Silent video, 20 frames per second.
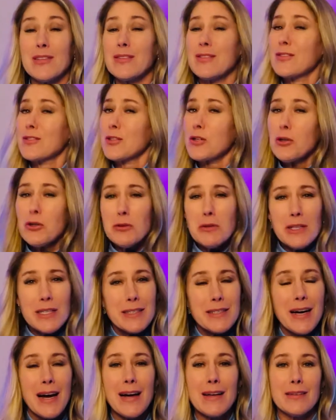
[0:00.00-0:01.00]
certainly
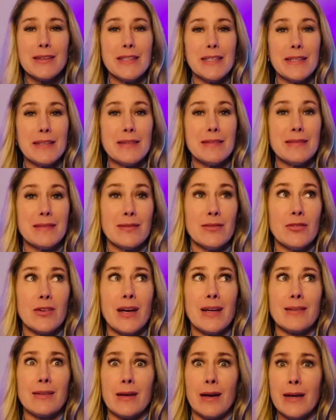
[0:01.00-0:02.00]
not least, in
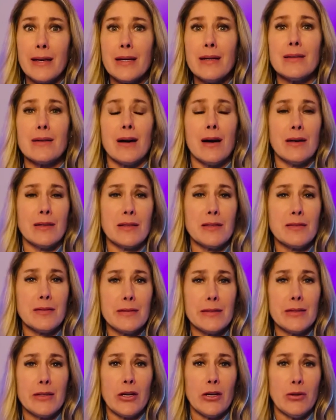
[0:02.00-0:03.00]
fact, I could
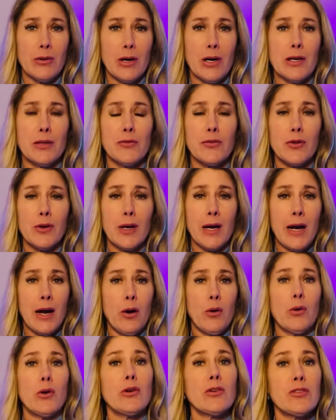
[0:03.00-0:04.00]
honestly go on for
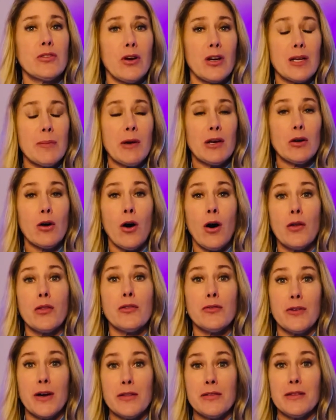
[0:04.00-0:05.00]
hours talking about all the
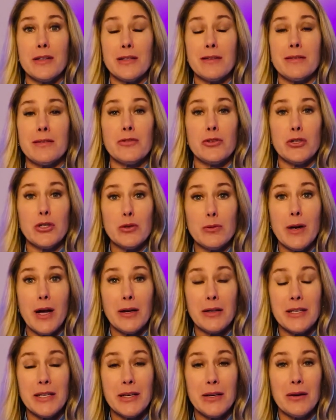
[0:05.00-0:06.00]
fun things to do
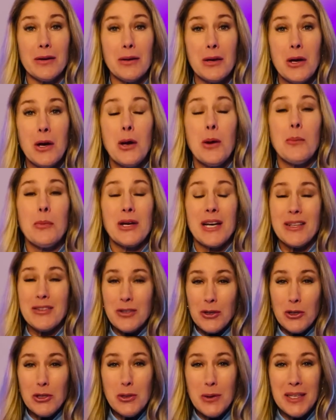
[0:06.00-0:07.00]
around here, but I
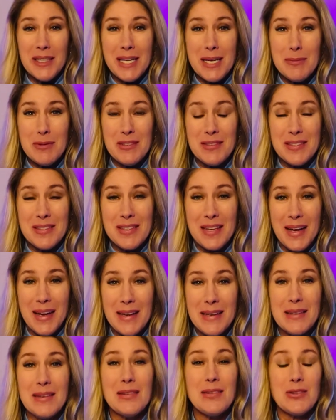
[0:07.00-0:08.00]
told you I'd keep it to
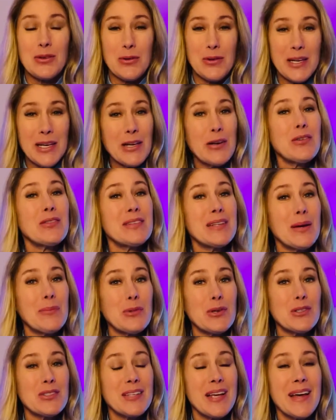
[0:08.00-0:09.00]
10, so here's
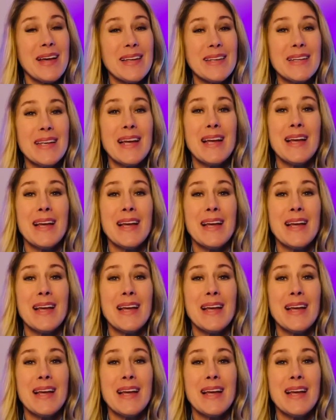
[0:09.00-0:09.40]
number 10,